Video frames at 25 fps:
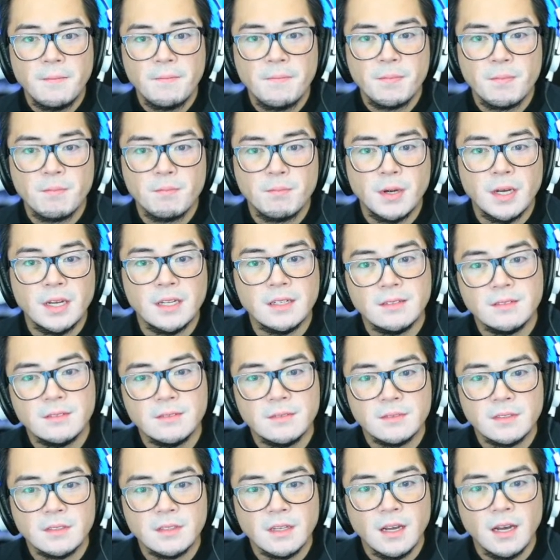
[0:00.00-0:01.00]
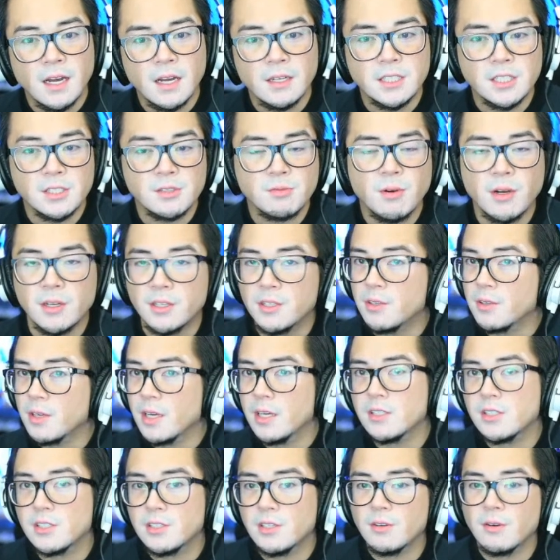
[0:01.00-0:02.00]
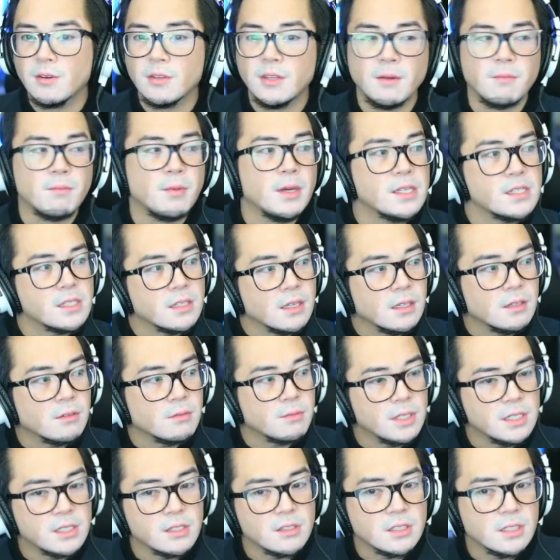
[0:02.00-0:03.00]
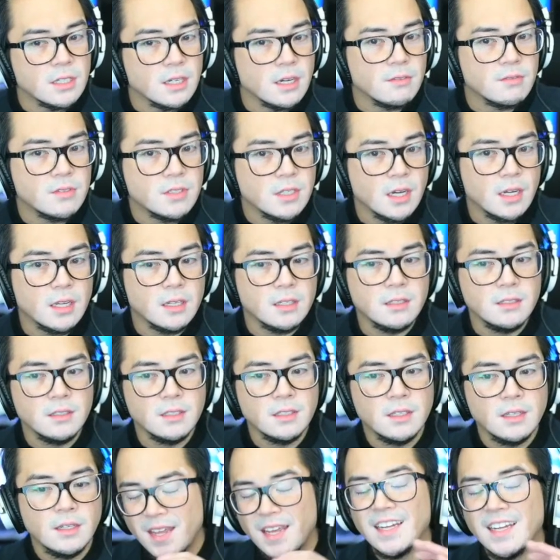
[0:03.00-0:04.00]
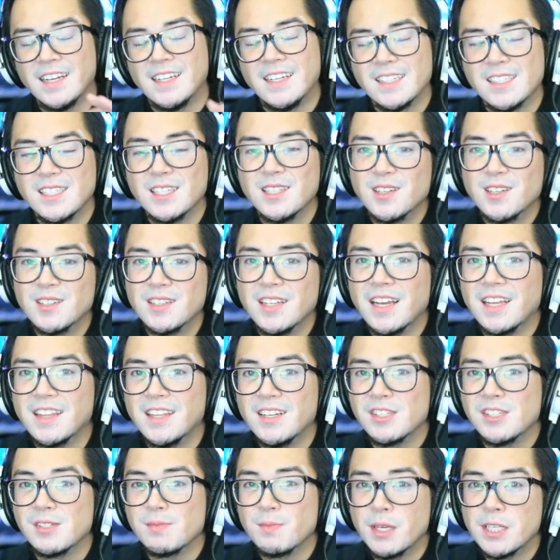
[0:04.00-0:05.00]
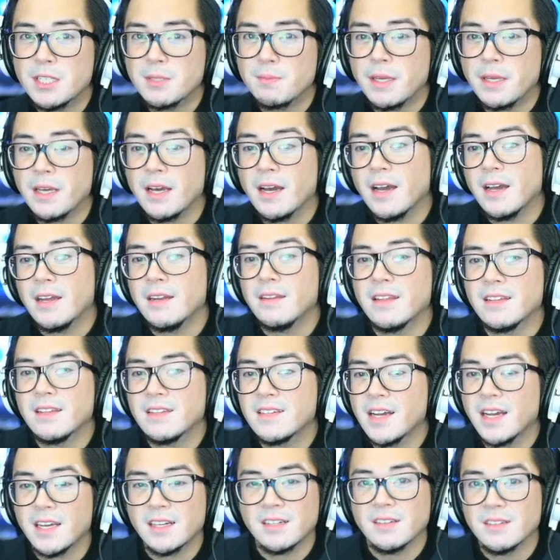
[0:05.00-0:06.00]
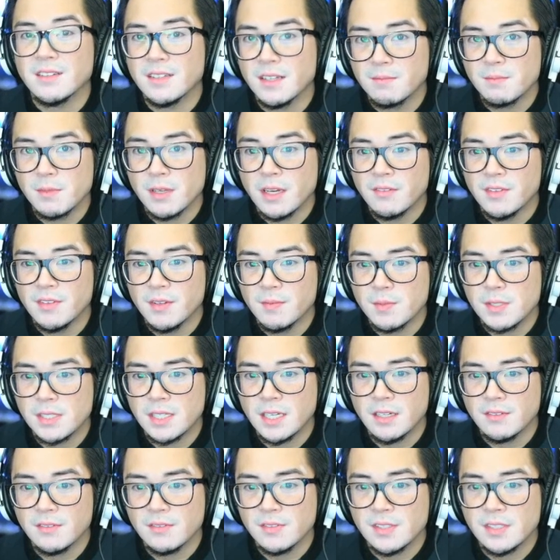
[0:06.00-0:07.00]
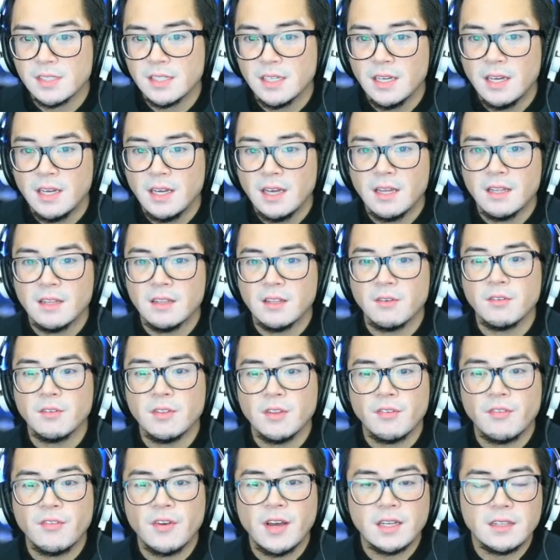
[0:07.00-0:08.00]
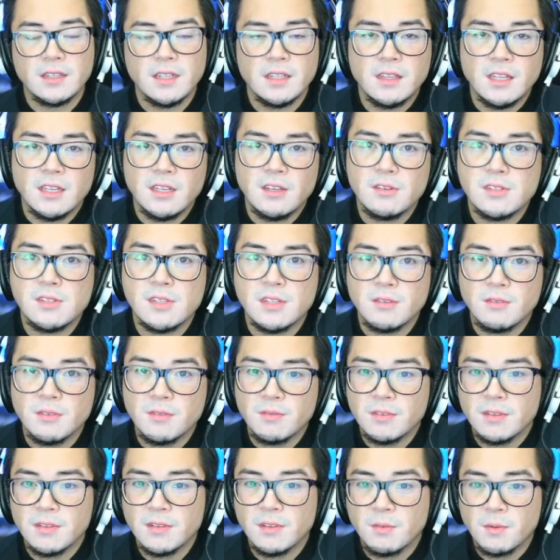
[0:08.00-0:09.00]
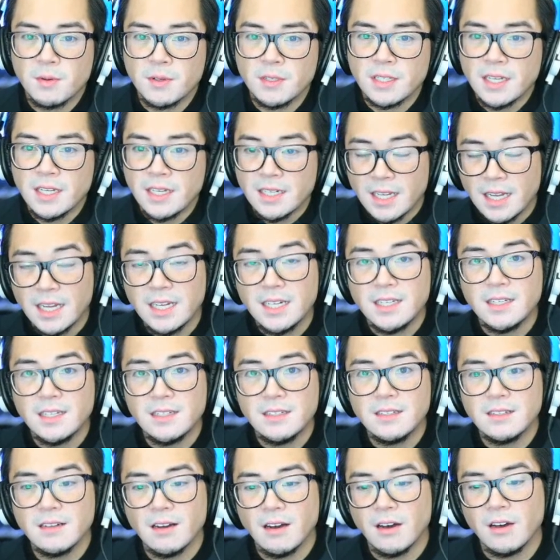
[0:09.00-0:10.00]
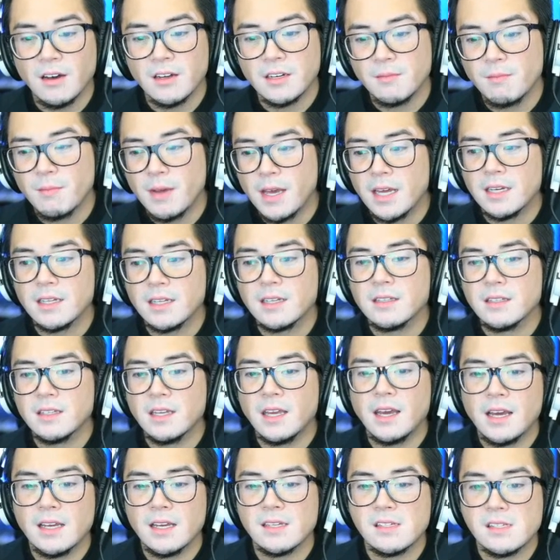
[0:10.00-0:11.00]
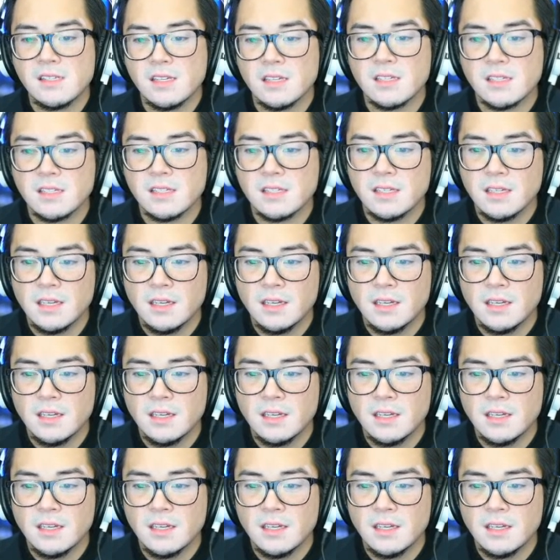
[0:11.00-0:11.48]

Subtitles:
but I just want you guys to know that based on the research that I've done, it doesn't look like there's much behind the title of themselves. The fact that they use the word Canadian automatically has this